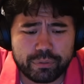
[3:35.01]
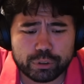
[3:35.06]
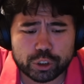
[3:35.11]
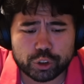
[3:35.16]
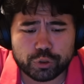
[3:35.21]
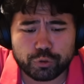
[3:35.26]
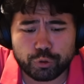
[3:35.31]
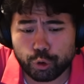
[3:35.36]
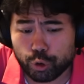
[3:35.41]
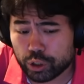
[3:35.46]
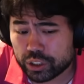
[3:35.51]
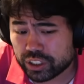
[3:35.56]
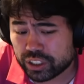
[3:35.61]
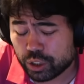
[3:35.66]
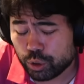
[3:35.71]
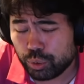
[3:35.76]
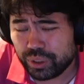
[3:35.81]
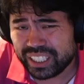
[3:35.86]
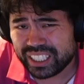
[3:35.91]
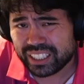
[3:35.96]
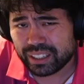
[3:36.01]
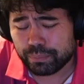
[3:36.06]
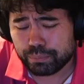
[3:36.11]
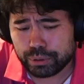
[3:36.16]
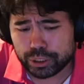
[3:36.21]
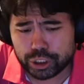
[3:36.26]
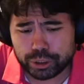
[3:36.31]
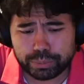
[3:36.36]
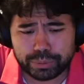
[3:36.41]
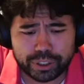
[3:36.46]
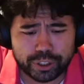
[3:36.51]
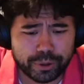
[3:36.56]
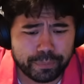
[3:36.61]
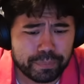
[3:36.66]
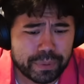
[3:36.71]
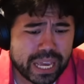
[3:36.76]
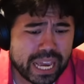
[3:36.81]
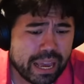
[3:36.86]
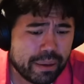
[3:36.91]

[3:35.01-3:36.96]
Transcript: which forks the queen and the bishop here.